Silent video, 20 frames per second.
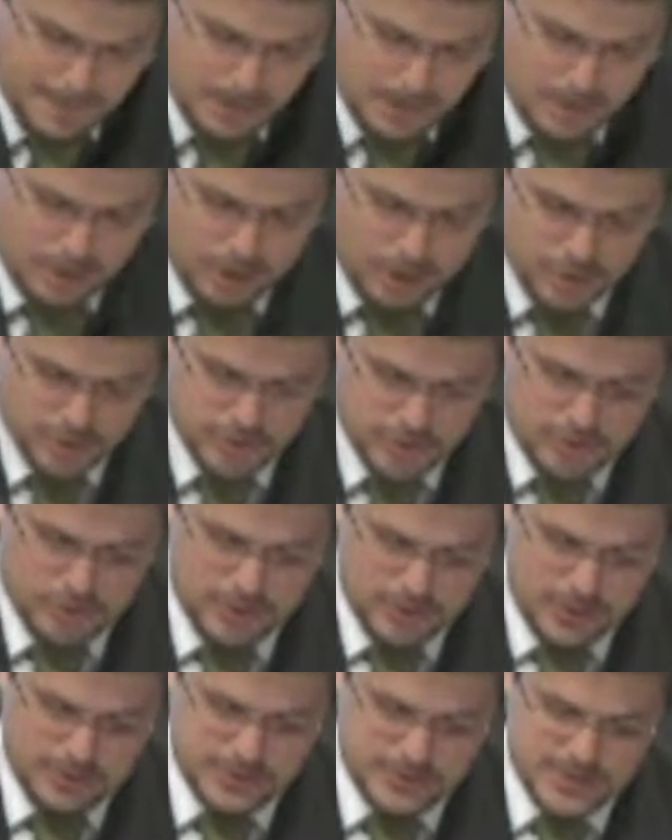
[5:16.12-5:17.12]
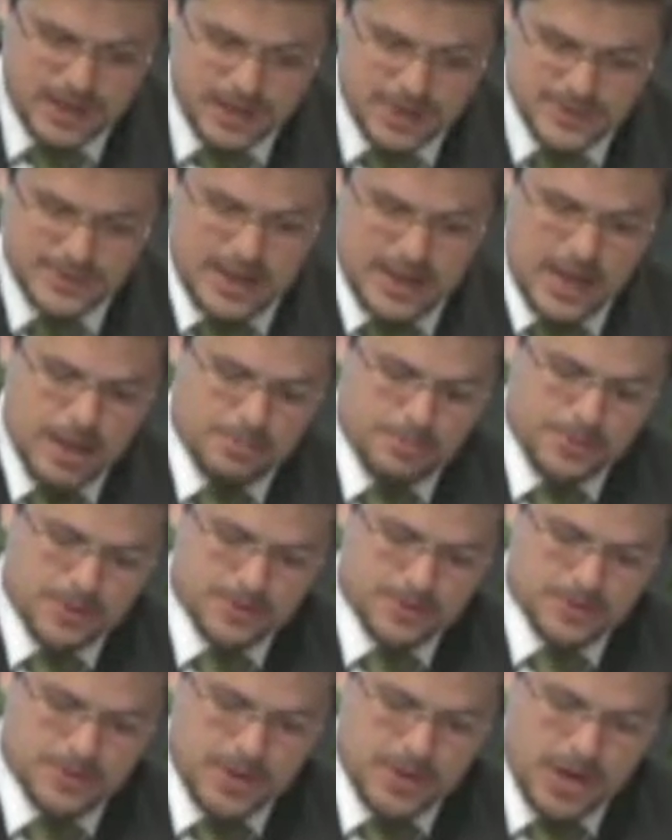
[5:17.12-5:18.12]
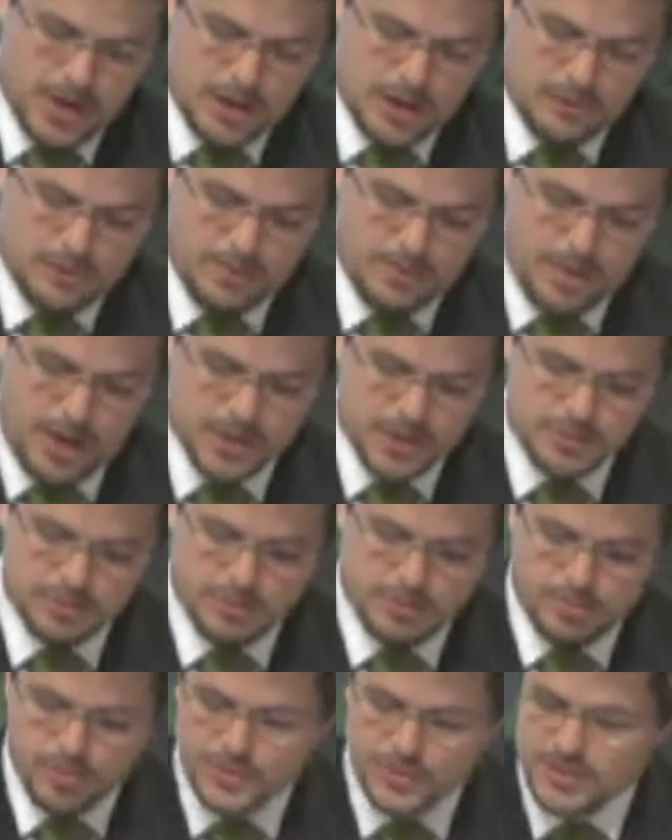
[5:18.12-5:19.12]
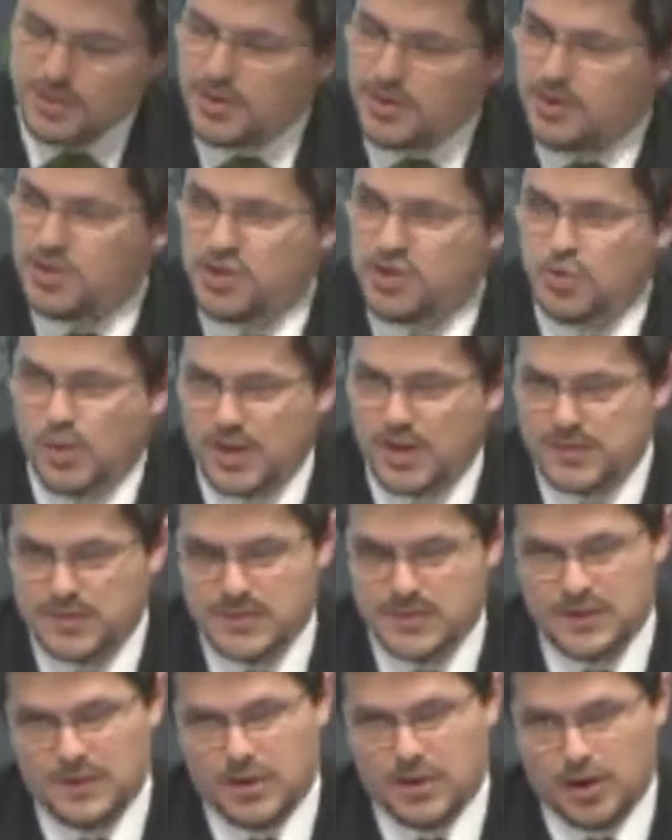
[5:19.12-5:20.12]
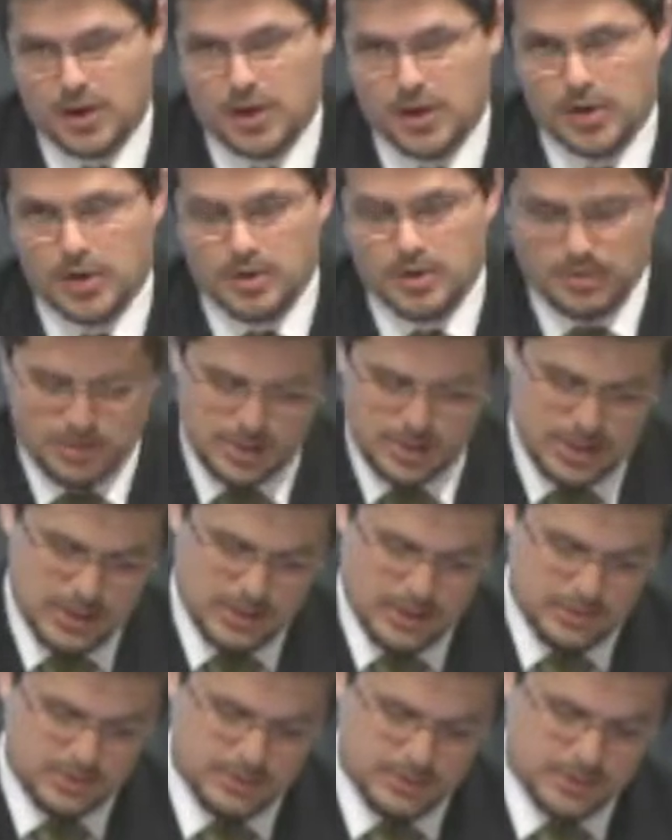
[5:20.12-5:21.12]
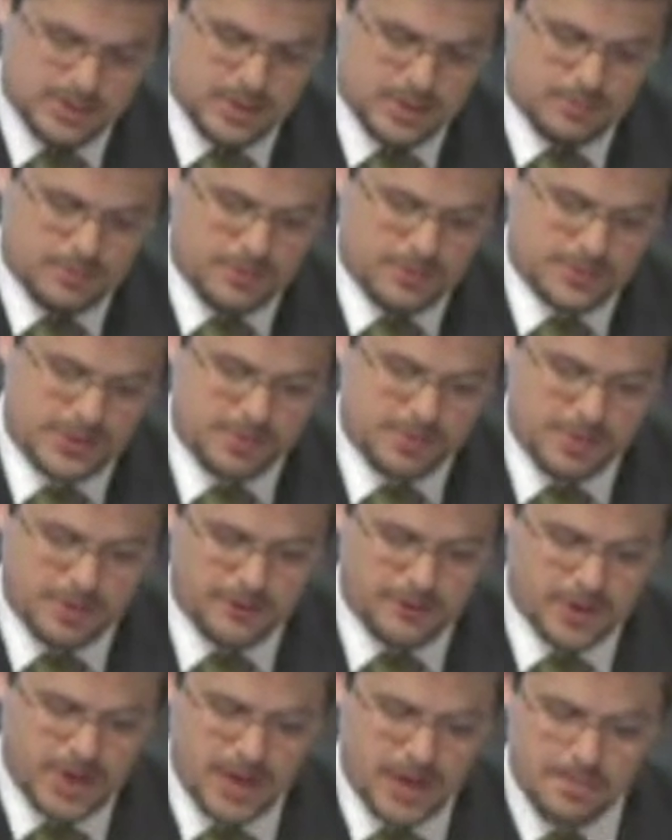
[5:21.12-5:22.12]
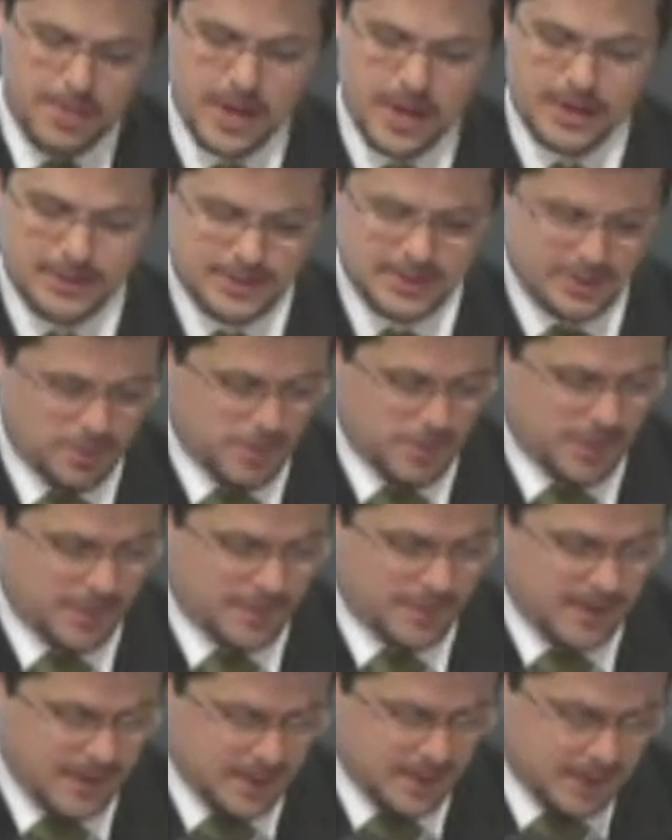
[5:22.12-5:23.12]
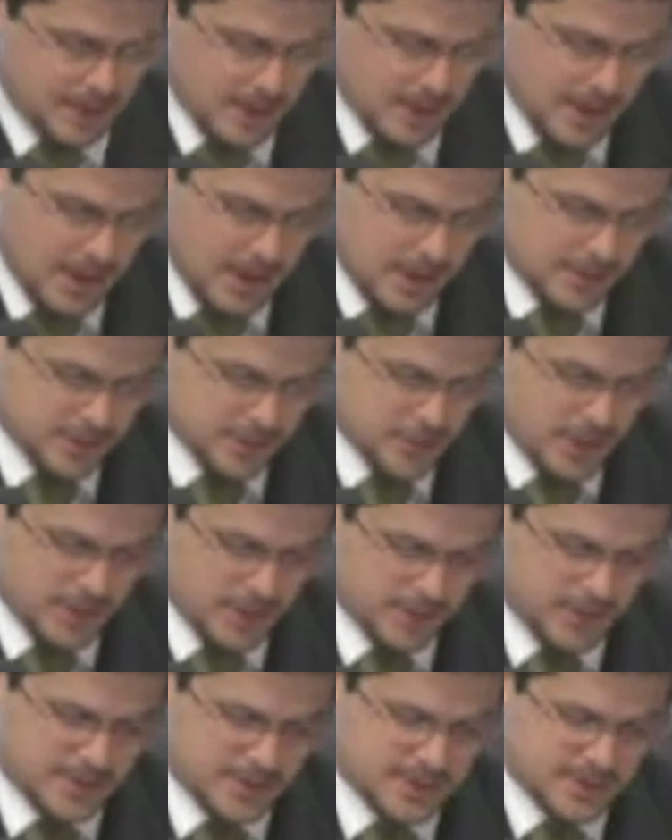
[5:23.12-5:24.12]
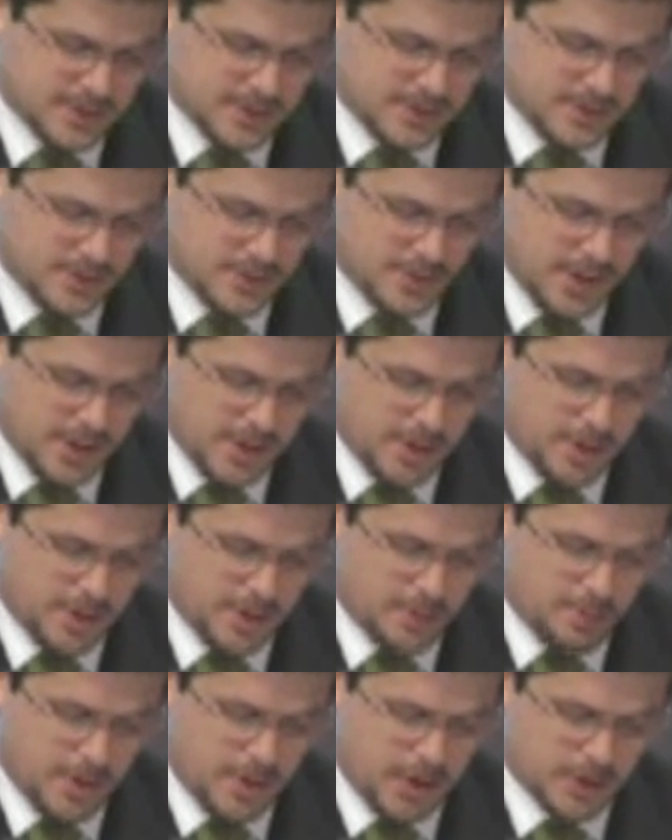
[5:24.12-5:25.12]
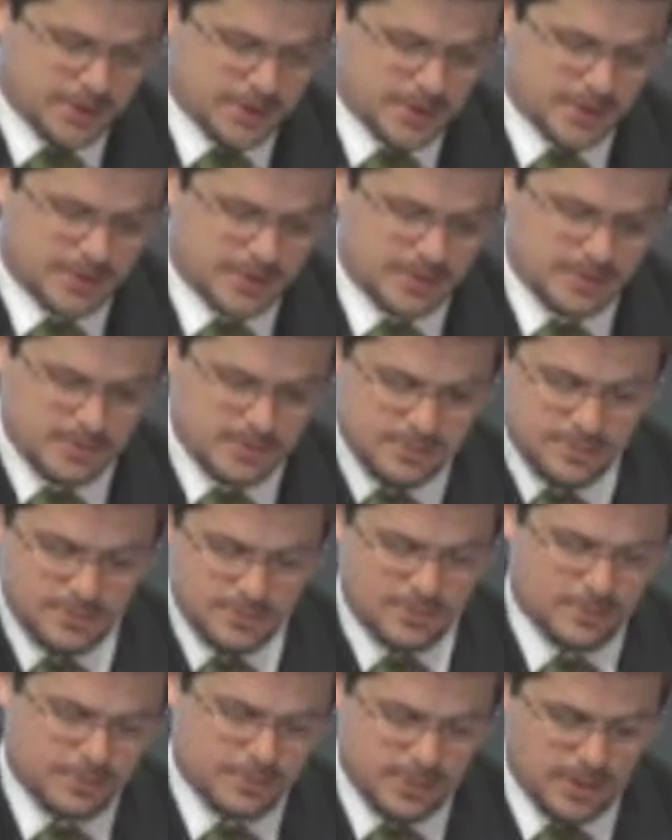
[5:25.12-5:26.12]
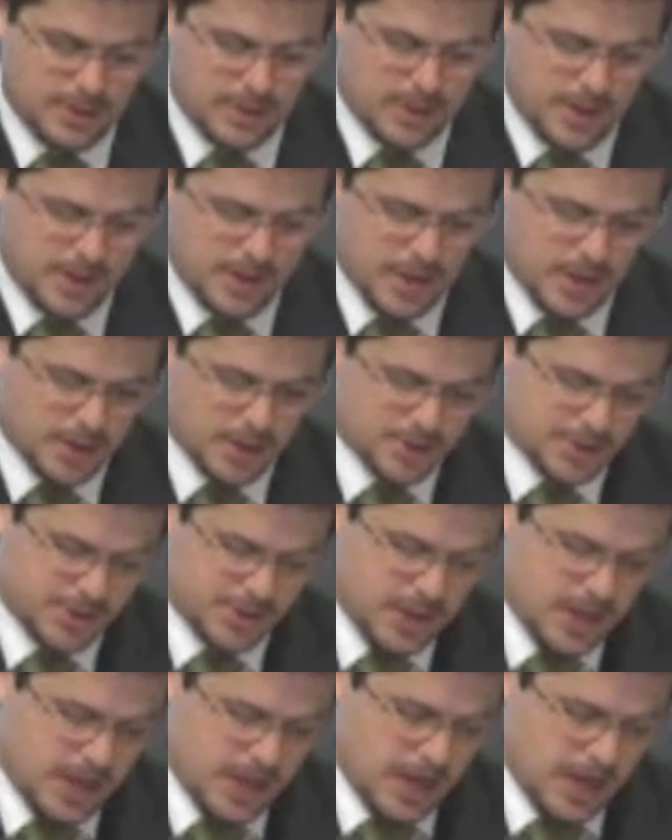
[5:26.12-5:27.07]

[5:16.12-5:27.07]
Also, in Serra's camp, there's talk of a possible Brazilian USTR, something of a CAMEX with teeth, to try to distance trade and politics and ideology.